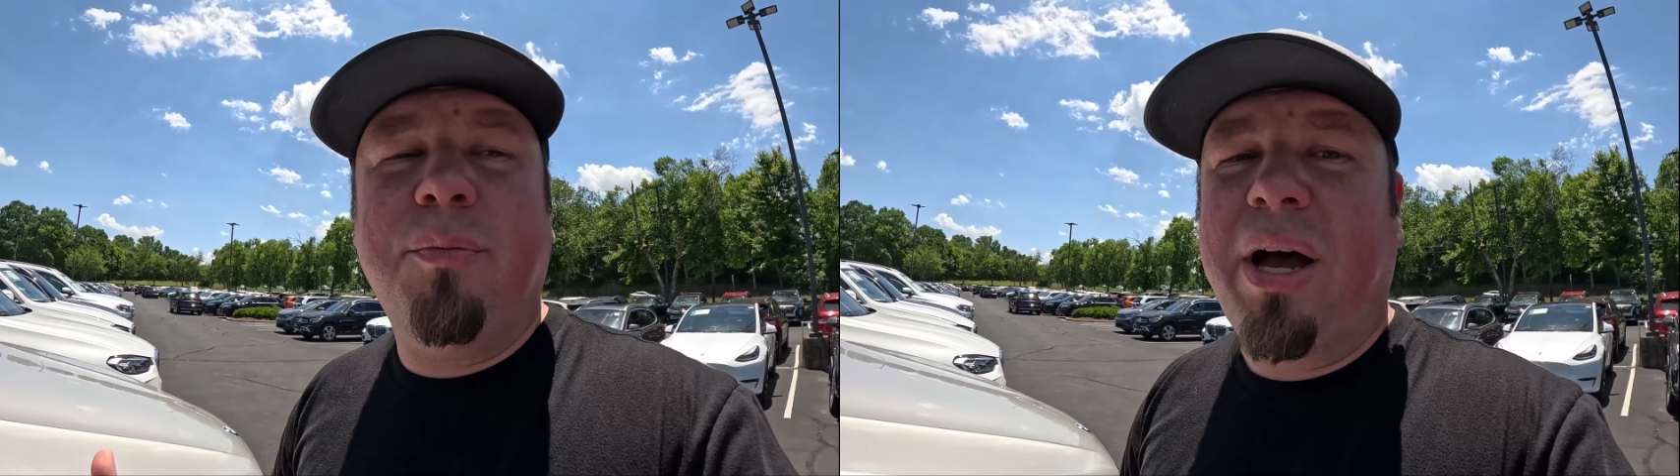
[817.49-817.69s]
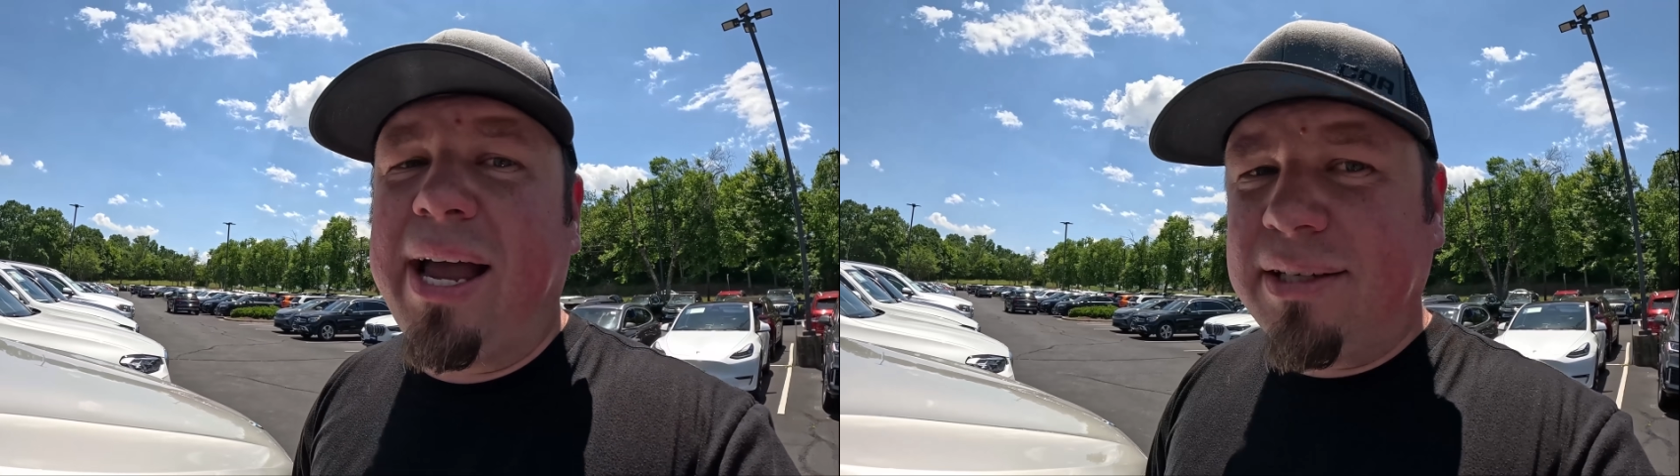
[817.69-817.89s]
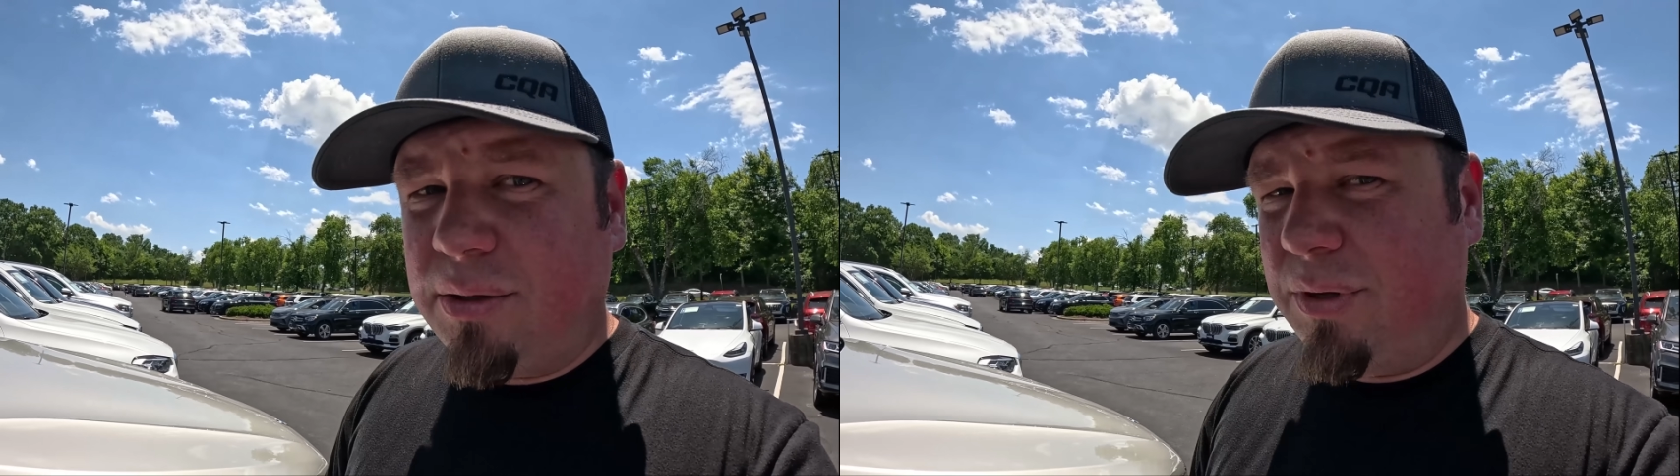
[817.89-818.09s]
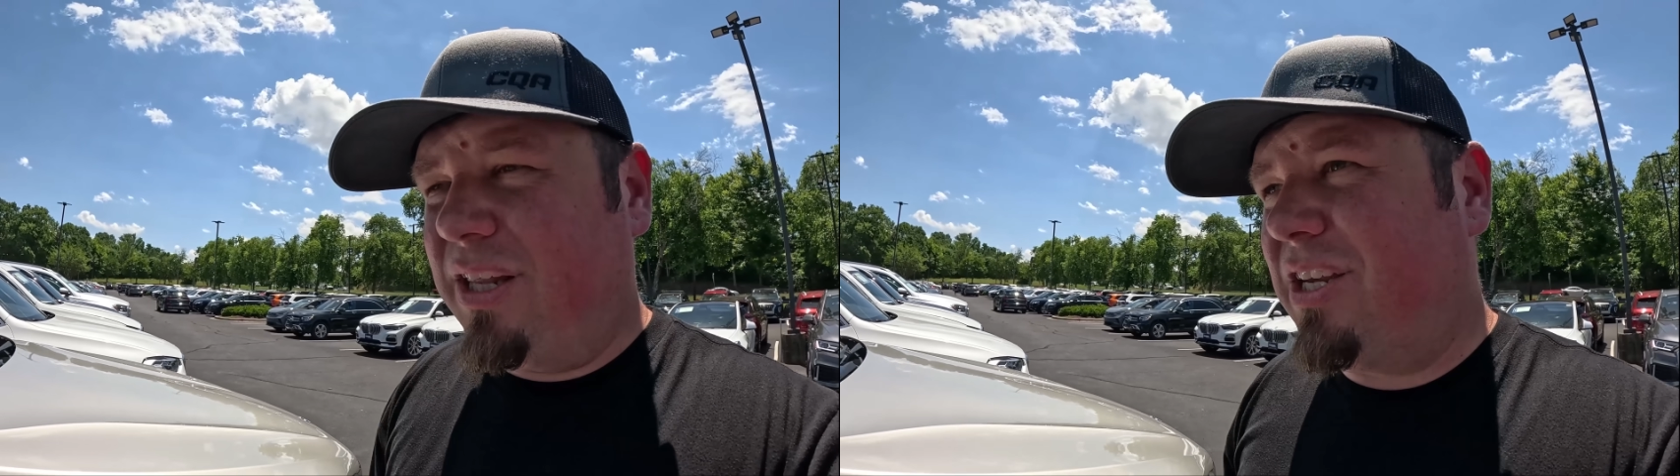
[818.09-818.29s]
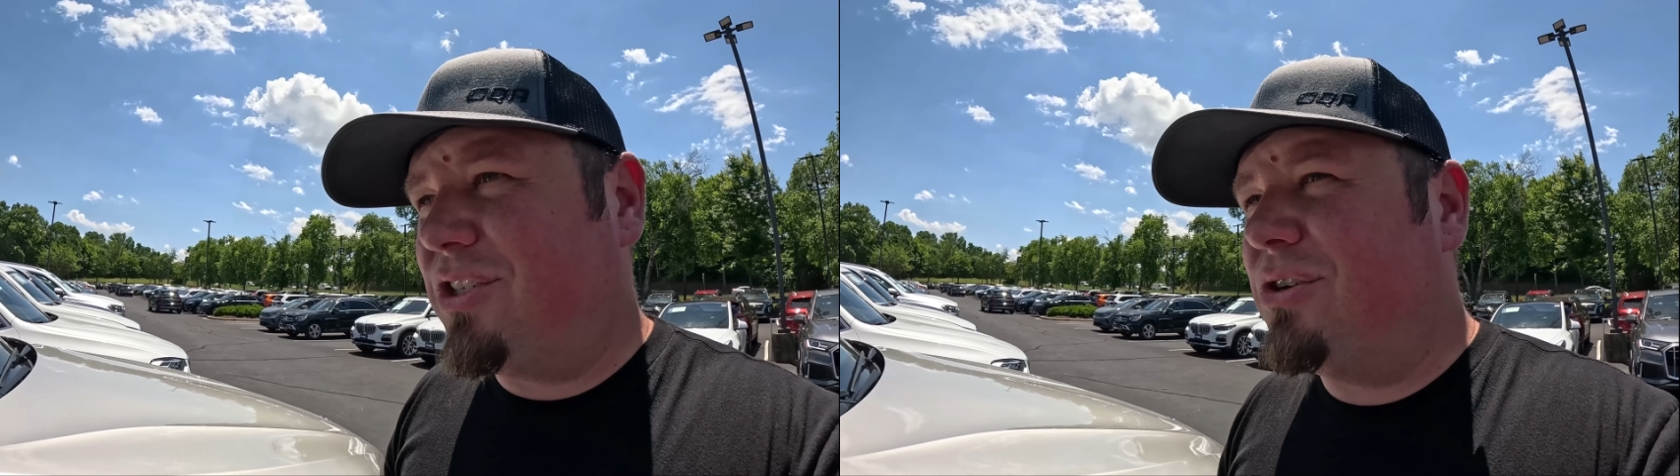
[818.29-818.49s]
buy some of
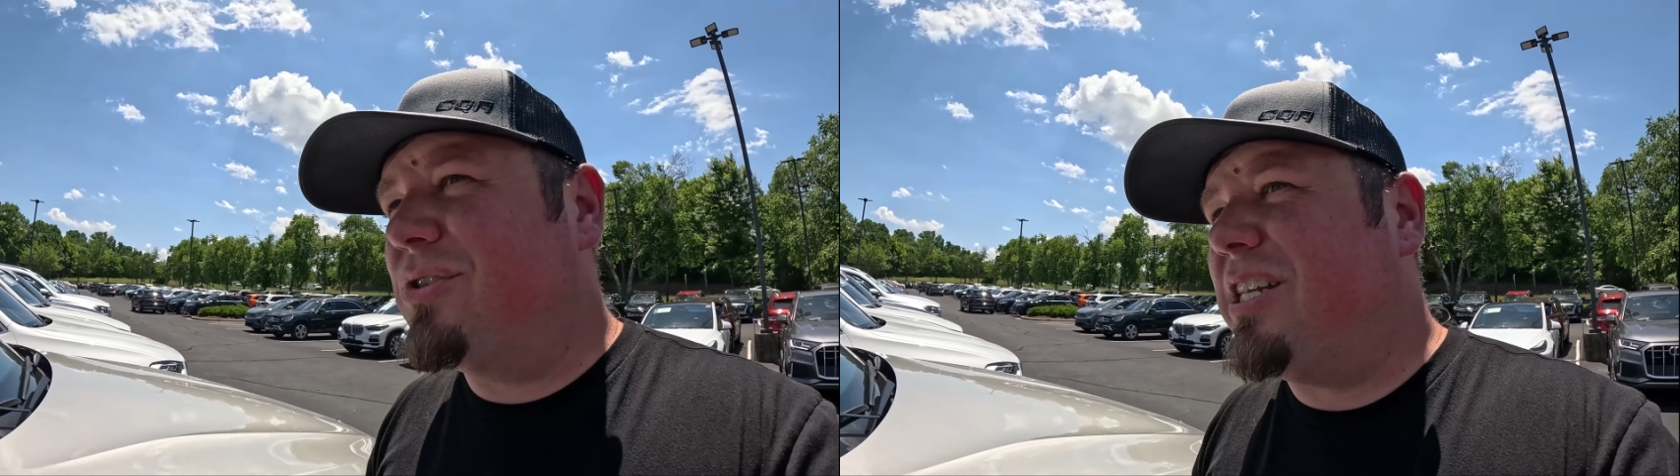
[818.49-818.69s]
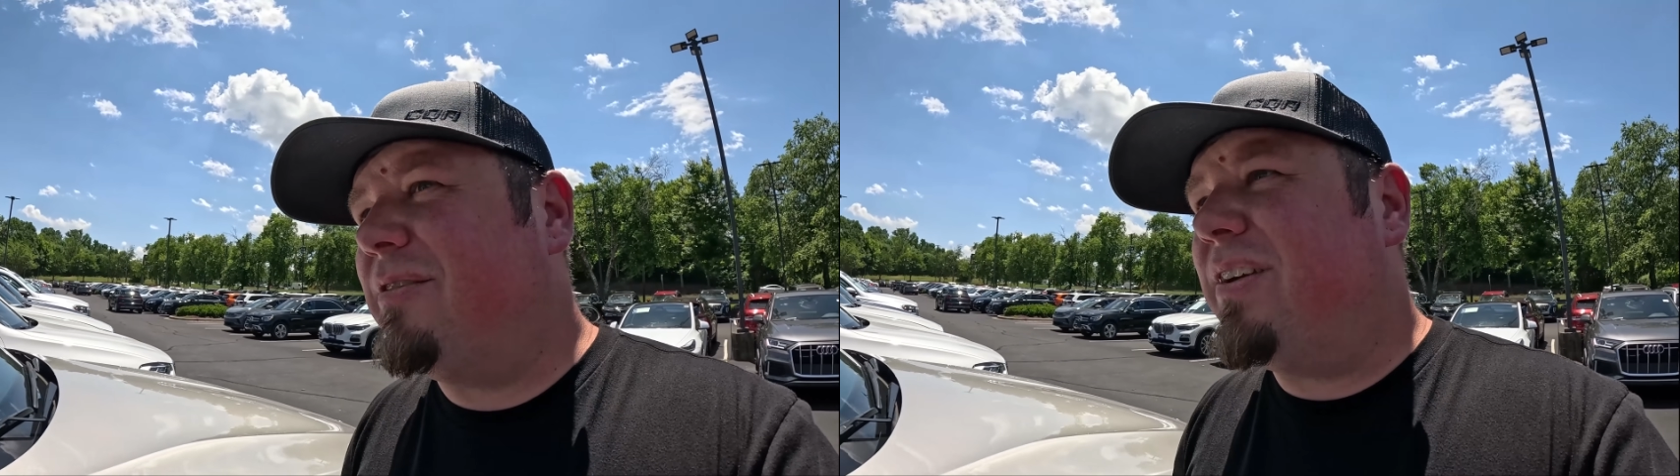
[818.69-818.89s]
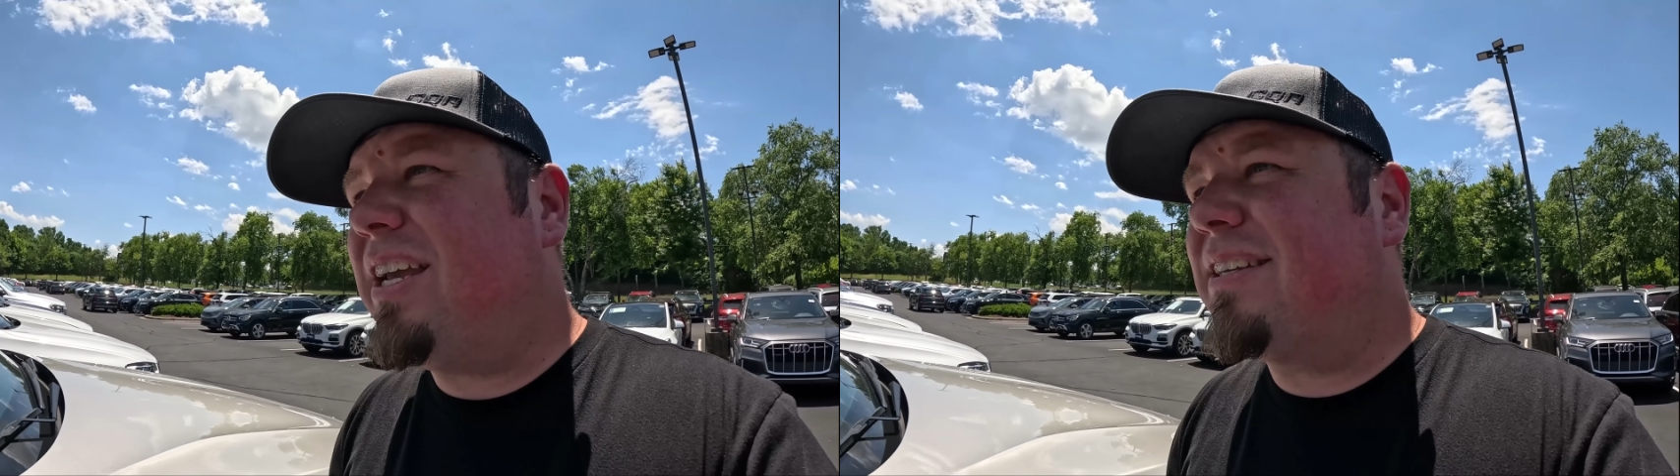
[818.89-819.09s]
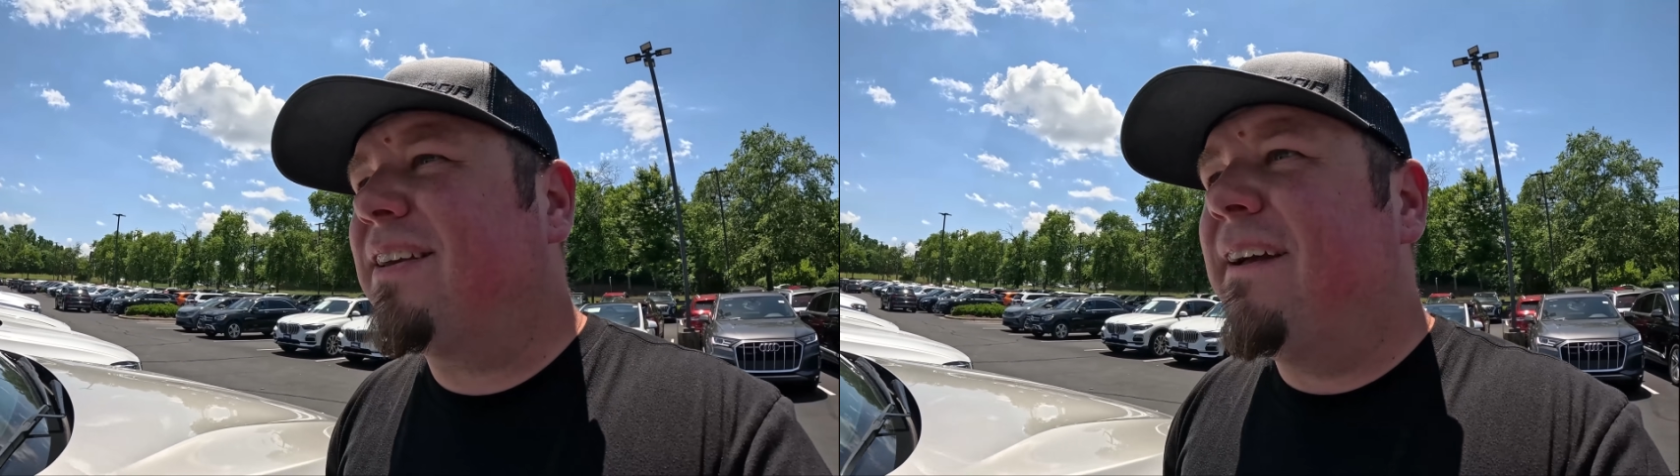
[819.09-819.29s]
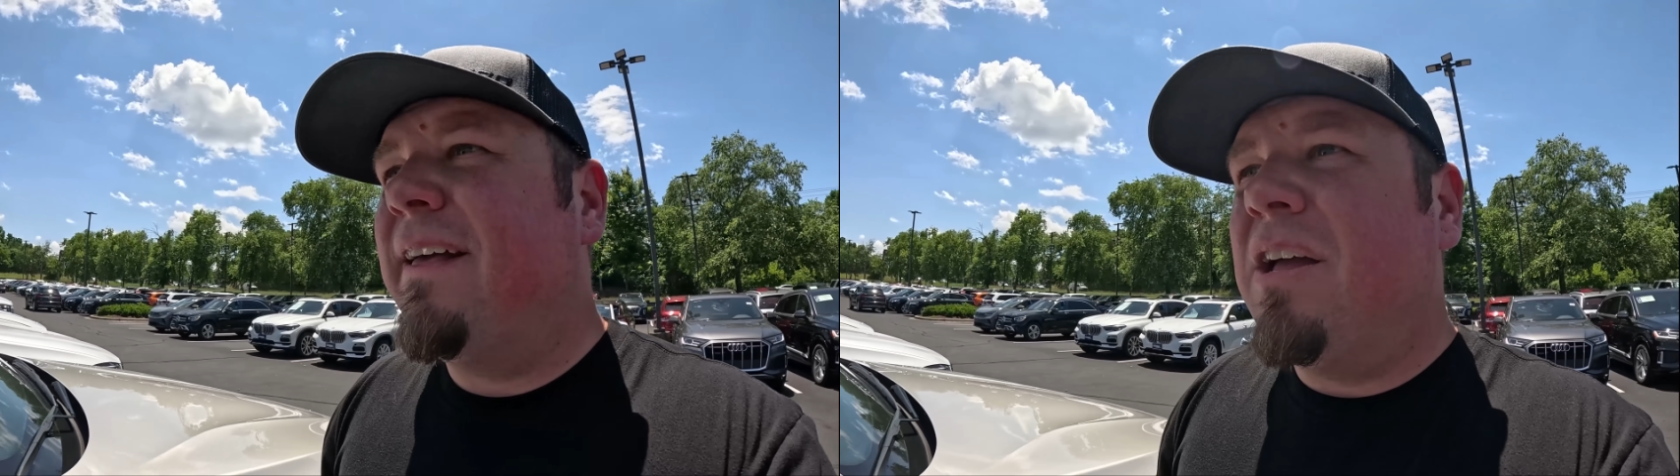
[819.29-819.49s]
these used EVs.